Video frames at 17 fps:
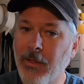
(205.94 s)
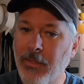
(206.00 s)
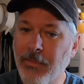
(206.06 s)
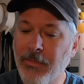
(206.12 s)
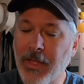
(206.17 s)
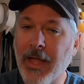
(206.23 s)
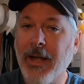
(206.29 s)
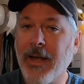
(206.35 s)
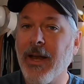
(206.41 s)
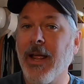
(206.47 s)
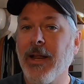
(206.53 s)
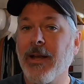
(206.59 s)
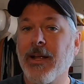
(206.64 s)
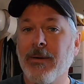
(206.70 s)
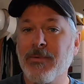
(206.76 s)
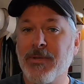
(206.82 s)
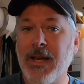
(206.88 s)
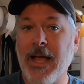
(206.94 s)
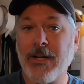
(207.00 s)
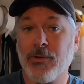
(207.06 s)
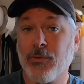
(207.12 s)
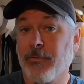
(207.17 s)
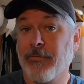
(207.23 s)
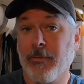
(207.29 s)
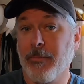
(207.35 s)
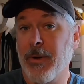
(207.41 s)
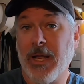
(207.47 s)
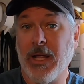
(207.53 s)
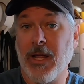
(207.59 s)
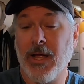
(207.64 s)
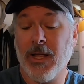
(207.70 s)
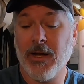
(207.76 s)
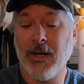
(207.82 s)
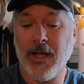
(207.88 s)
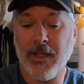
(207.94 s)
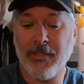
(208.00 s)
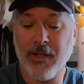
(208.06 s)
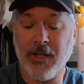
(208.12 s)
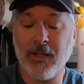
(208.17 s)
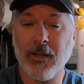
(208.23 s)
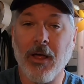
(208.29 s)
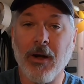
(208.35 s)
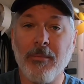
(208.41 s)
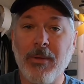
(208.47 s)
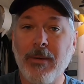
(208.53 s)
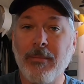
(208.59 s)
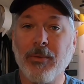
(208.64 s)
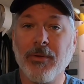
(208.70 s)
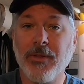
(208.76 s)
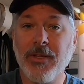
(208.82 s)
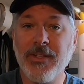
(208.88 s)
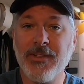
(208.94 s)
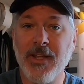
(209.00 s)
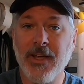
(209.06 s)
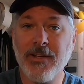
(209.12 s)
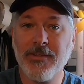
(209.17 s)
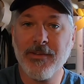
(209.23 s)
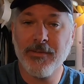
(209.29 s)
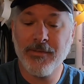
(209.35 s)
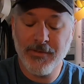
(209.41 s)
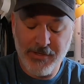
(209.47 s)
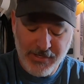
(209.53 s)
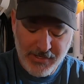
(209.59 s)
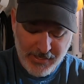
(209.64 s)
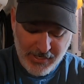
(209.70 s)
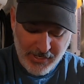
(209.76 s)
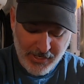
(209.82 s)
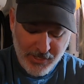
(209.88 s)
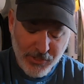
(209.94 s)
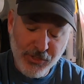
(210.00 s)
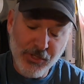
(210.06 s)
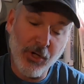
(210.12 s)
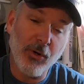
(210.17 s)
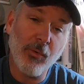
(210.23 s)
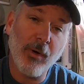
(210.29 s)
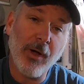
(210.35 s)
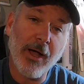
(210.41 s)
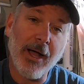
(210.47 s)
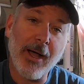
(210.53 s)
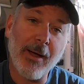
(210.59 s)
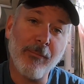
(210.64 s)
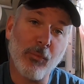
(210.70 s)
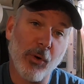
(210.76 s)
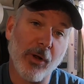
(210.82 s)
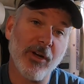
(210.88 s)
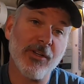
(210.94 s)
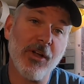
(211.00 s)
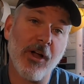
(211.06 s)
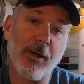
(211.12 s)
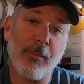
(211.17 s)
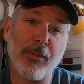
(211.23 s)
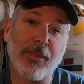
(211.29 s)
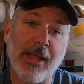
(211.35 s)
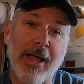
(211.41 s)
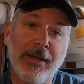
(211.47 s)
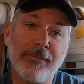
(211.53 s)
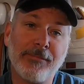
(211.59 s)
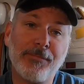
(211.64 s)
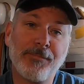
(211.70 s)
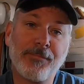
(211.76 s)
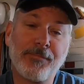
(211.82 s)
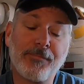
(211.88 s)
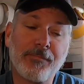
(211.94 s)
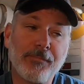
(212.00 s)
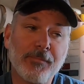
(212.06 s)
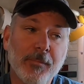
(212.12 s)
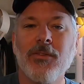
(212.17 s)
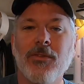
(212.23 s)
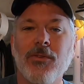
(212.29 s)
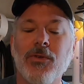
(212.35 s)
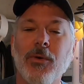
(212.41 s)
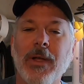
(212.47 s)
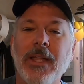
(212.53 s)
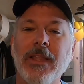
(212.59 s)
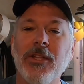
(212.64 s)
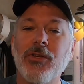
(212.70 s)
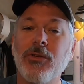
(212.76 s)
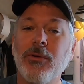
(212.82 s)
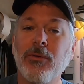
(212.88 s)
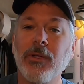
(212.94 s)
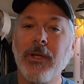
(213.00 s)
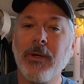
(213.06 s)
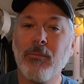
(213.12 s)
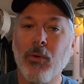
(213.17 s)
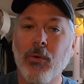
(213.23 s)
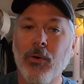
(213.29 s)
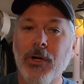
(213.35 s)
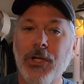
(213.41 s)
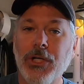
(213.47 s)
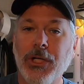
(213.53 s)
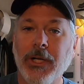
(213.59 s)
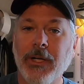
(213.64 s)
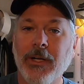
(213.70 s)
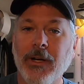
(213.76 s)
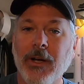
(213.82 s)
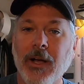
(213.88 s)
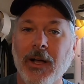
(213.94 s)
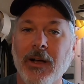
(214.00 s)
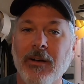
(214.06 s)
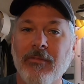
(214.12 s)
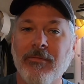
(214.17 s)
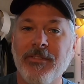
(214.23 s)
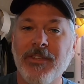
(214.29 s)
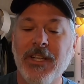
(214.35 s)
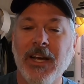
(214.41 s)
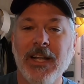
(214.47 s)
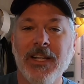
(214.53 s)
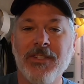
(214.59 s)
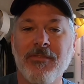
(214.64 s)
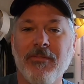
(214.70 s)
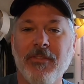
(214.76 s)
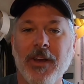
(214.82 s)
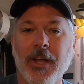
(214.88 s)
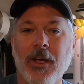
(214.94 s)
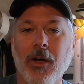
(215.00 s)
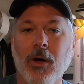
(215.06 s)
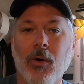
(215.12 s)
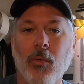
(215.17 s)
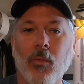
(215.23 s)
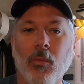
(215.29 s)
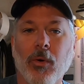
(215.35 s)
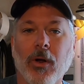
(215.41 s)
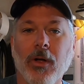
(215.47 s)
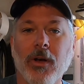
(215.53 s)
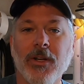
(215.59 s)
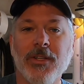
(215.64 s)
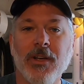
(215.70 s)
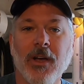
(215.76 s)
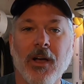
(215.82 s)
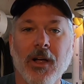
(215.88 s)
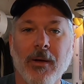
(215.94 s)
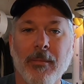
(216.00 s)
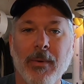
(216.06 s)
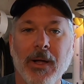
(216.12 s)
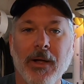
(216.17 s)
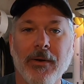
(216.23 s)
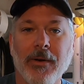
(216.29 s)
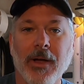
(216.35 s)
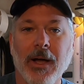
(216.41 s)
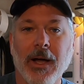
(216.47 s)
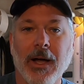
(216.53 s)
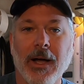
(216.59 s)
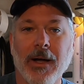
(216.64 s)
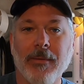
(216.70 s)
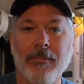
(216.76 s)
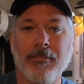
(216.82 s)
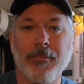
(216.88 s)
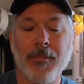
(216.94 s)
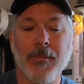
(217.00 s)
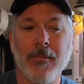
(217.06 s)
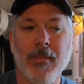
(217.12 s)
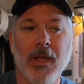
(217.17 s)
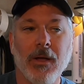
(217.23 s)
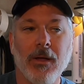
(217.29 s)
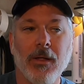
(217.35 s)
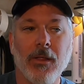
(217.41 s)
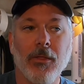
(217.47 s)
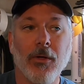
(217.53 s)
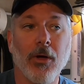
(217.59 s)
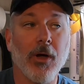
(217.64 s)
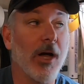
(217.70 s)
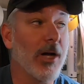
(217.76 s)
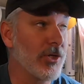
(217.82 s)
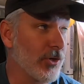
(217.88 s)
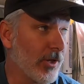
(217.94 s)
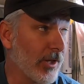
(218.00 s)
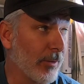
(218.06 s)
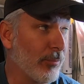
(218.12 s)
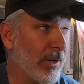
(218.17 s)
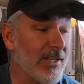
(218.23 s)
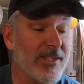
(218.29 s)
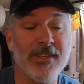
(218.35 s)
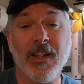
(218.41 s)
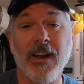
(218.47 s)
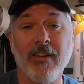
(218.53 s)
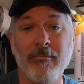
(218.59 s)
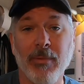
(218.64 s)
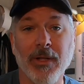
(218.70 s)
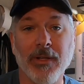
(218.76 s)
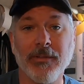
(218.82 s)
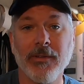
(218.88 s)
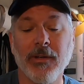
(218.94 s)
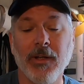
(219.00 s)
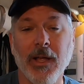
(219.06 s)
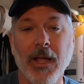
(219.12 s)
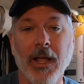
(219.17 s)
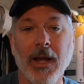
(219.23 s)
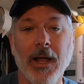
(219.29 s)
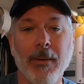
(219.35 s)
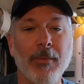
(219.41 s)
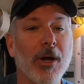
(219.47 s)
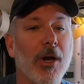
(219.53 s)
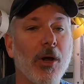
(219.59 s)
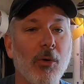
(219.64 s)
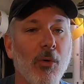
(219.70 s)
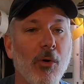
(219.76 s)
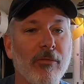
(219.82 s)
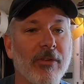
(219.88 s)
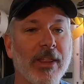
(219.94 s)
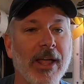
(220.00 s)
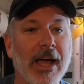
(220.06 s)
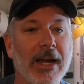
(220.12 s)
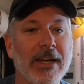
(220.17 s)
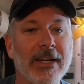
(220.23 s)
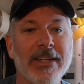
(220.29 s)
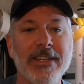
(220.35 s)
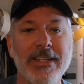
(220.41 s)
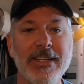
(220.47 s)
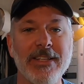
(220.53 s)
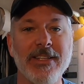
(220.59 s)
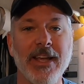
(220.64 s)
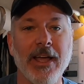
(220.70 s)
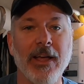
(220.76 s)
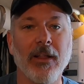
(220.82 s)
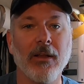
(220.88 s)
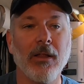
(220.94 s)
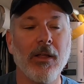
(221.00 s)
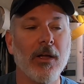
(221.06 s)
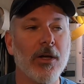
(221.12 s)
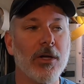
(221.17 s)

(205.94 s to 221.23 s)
then it comes natural for me and I think a lot of people these days. So um, we're going to talk about that. So in the tooling portion of today's video, we're going to talk about um, the hydraulic press that i built. And I'm going to go over that in detail,